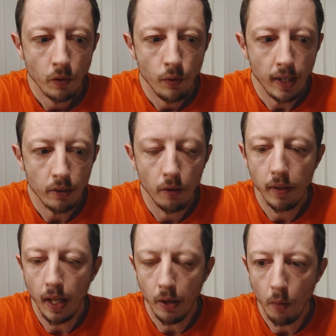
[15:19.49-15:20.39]
crack
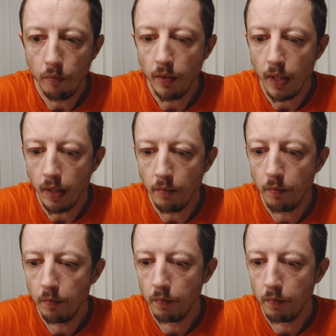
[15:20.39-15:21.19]
on and hopefully